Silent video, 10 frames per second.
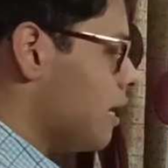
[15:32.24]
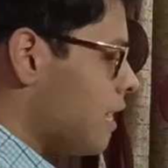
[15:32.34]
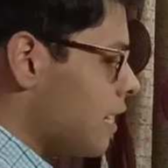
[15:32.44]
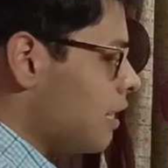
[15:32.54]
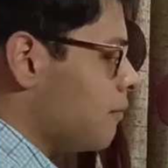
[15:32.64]

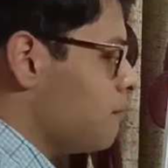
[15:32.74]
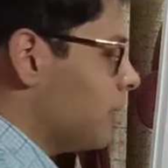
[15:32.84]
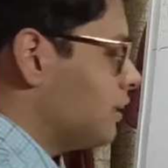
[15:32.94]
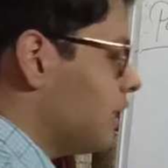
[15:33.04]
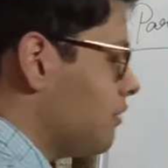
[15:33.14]
here
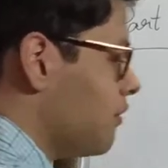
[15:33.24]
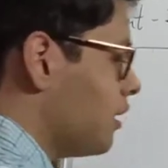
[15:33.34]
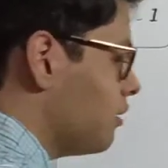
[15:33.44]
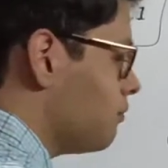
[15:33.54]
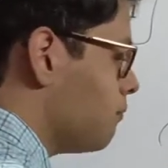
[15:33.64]
present
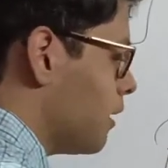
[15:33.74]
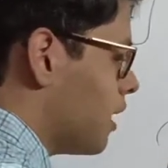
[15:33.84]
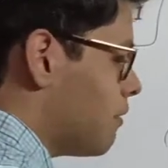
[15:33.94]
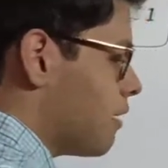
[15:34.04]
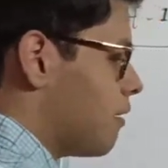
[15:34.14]
will
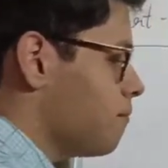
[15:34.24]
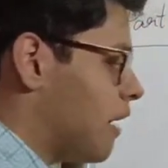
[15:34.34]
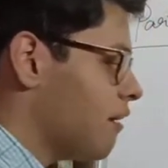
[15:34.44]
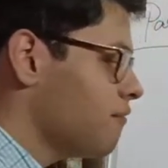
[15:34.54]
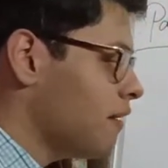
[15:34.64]
become
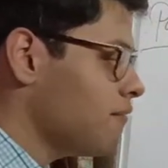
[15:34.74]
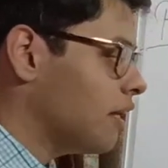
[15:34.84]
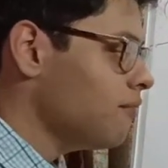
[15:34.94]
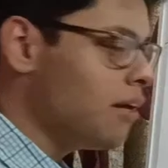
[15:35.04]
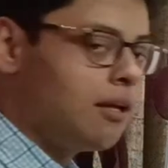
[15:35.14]
imperfect
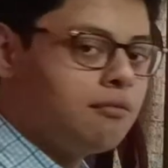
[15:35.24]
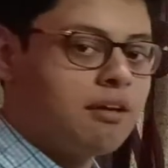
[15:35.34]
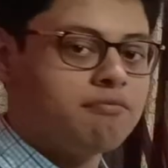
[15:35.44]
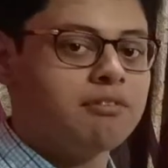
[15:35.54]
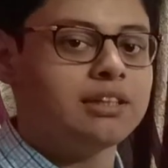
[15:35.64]
when we are
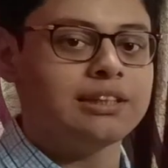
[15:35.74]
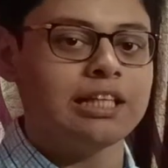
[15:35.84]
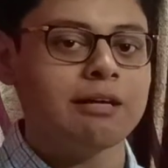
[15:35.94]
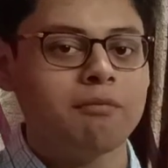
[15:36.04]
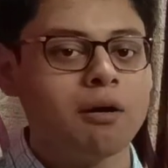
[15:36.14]

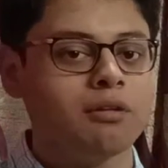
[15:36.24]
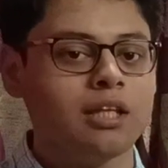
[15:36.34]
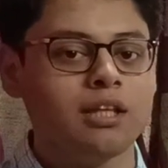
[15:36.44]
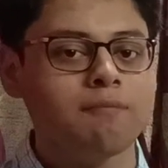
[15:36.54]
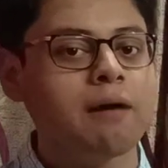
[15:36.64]
referencing about
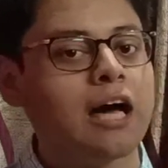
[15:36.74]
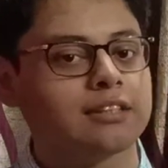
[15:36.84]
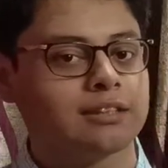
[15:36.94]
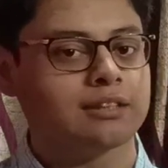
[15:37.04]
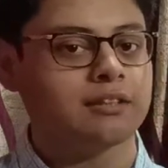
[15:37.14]
in the
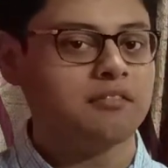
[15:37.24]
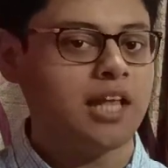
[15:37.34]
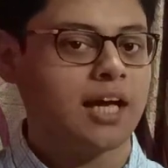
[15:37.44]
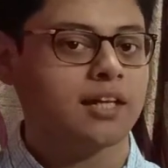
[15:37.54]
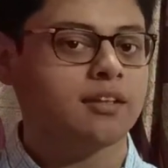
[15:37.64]
past,
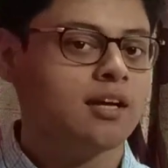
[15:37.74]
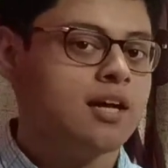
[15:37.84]
right?